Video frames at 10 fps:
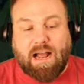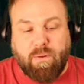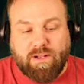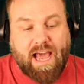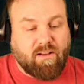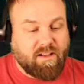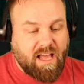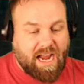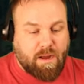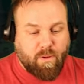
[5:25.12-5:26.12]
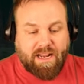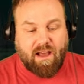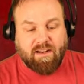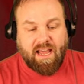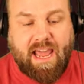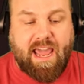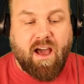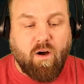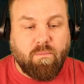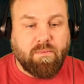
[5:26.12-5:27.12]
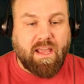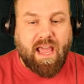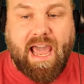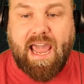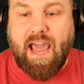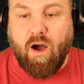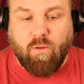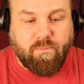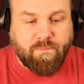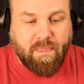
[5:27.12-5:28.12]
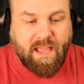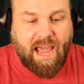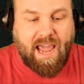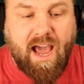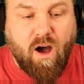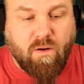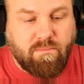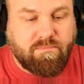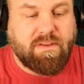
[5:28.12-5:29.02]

got pulled out. I got pulled out. Help! Help! Help!